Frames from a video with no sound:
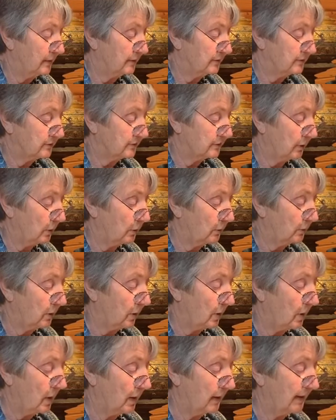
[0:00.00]
so
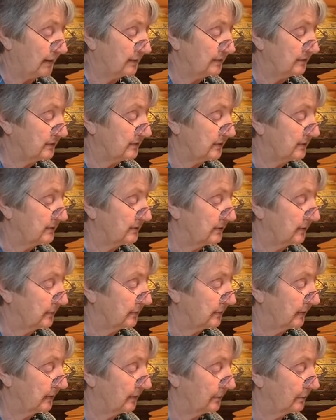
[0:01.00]
long as
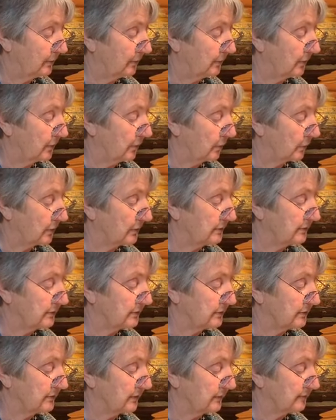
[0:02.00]
disagreeable
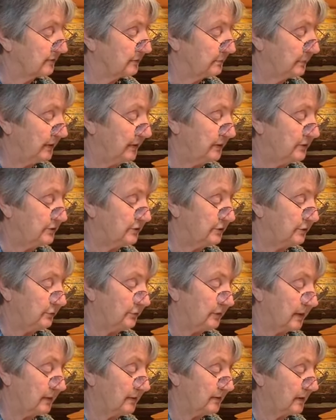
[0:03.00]
courses of speech do
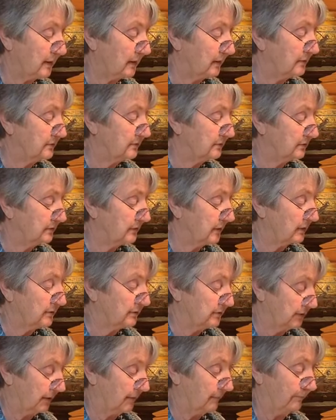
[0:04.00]
not cut,
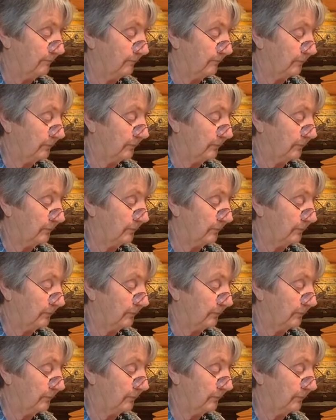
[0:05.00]
touch him.